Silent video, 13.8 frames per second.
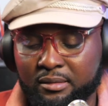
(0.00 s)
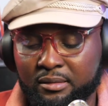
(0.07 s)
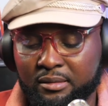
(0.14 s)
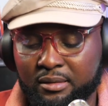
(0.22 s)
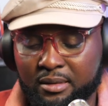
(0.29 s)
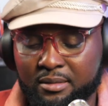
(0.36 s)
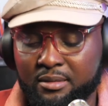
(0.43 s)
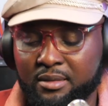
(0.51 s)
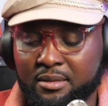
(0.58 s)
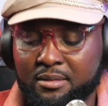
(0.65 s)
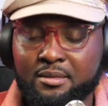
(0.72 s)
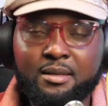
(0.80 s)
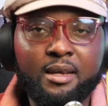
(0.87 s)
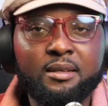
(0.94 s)
this thing
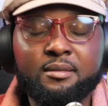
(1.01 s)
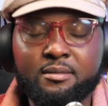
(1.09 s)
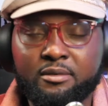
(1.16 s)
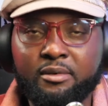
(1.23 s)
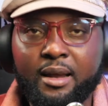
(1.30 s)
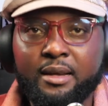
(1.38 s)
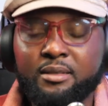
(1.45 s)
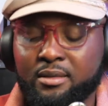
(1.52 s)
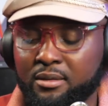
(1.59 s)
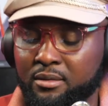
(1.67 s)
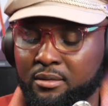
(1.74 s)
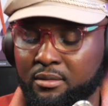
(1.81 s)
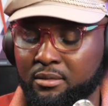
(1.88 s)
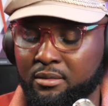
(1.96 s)
stand is grand
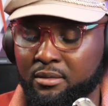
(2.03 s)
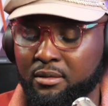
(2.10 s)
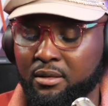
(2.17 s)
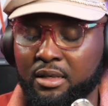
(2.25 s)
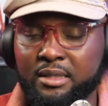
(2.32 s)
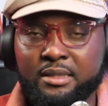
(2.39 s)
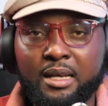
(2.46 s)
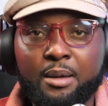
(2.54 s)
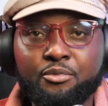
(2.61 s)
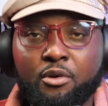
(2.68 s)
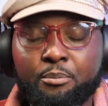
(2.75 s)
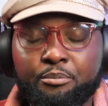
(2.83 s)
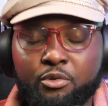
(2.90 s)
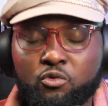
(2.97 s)
in terms
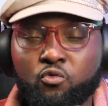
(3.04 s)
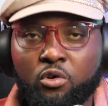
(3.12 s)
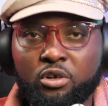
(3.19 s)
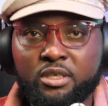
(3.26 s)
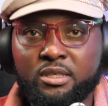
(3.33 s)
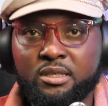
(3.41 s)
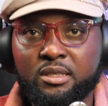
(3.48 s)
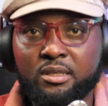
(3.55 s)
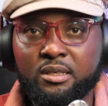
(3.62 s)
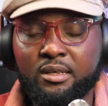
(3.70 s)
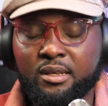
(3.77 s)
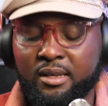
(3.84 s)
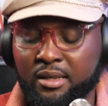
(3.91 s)
of build quality,